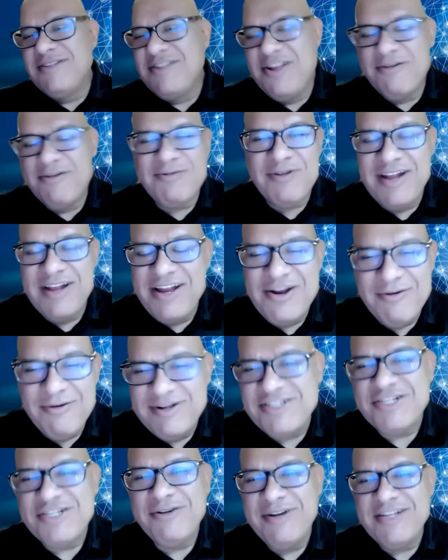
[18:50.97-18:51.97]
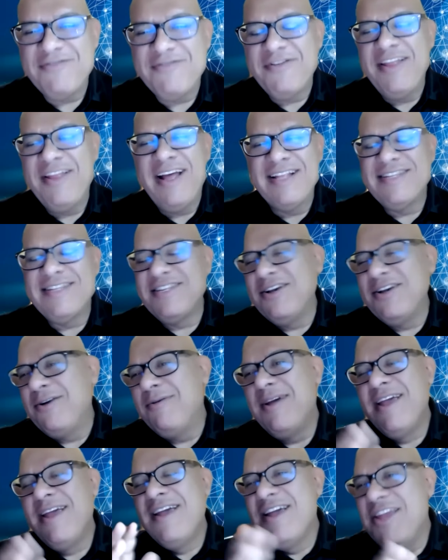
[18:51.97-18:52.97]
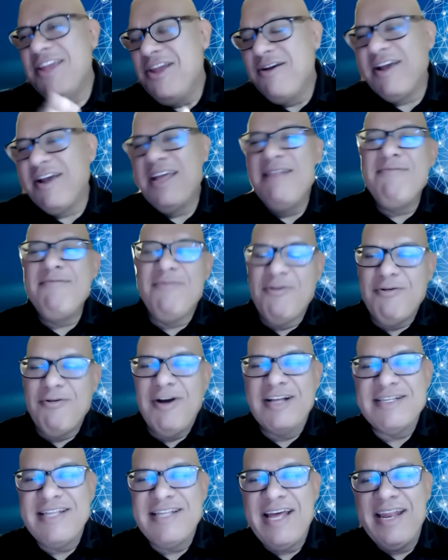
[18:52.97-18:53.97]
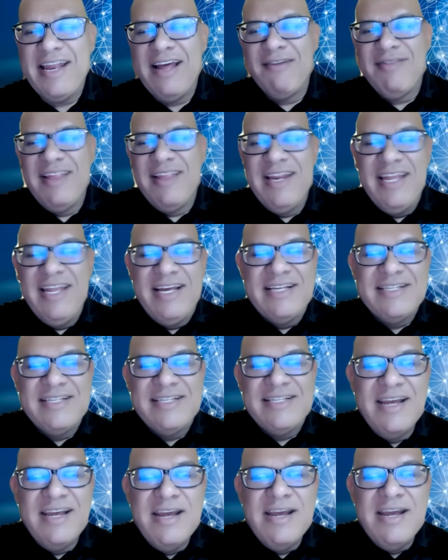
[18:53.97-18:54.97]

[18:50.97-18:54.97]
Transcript: There's really no insurance for that, so you can cross that out the list.